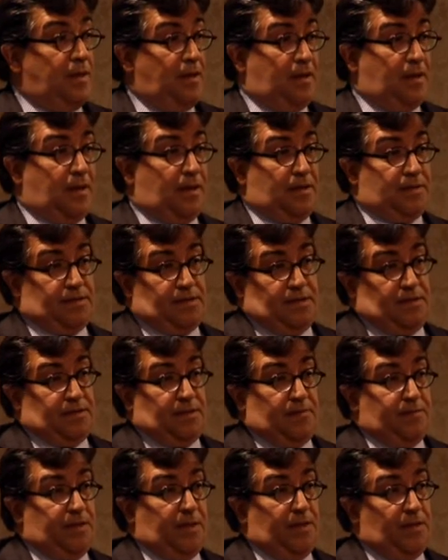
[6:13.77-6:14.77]

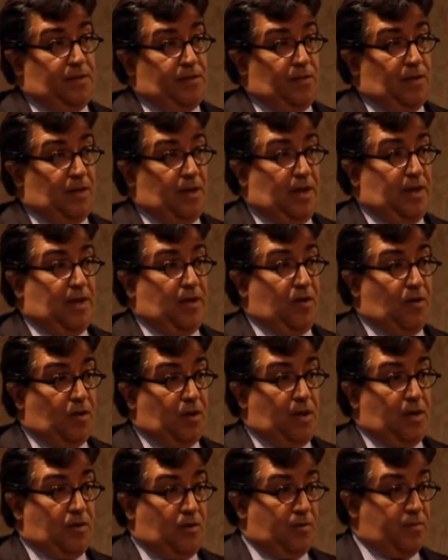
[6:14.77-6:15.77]
as I'm telling you, a
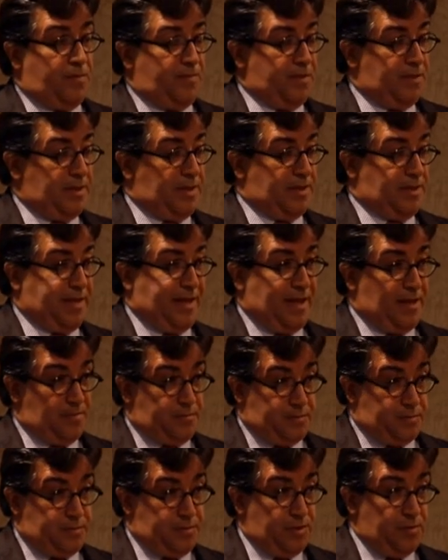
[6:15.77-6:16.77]
local government that
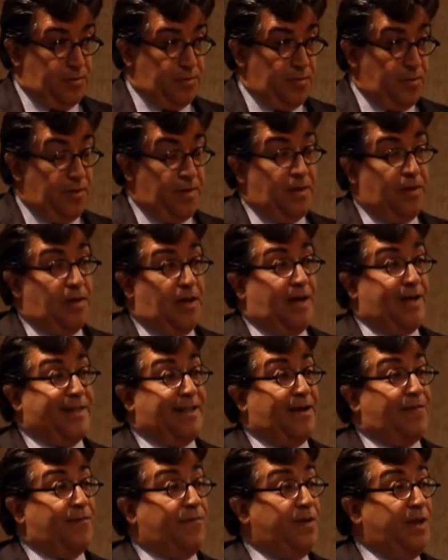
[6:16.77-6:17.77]
helps you,
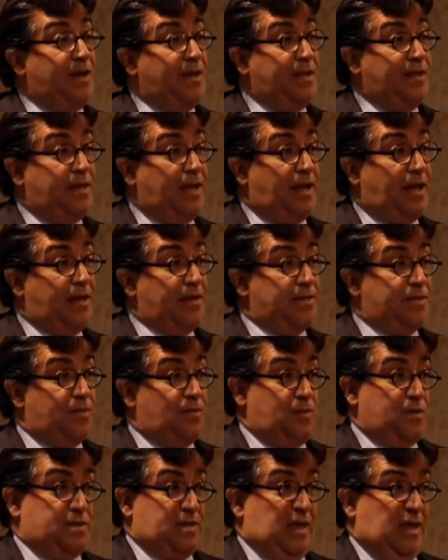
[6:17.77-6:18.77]
and a really
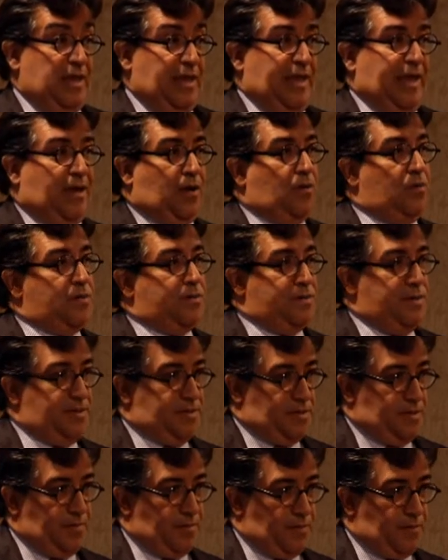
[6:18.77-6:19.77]
nice, we say,
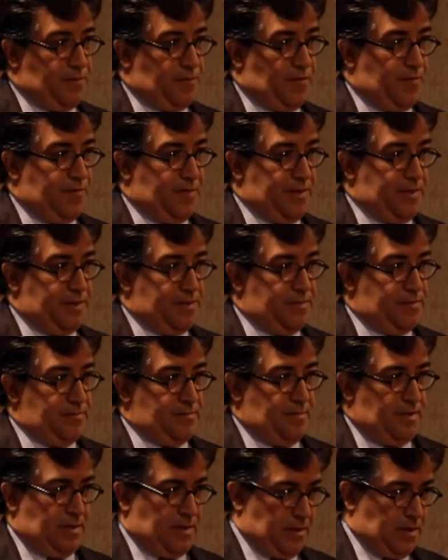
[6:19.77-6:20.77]
ecosystem of companies.
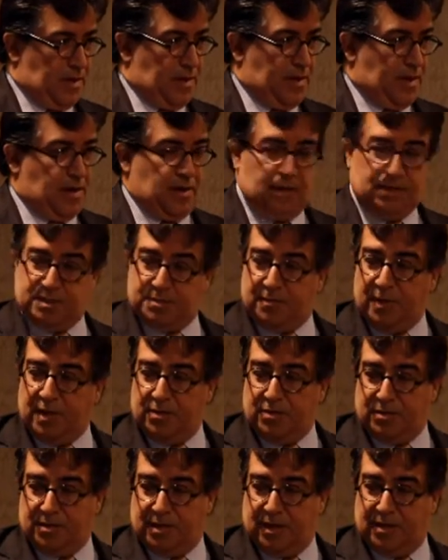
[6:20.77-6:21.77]
I'll
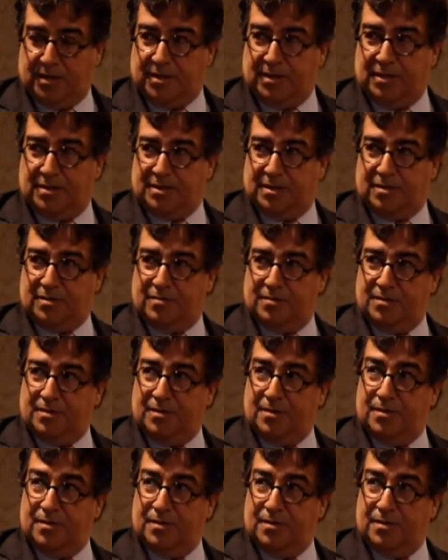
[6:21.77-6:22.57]
expand on that in a second.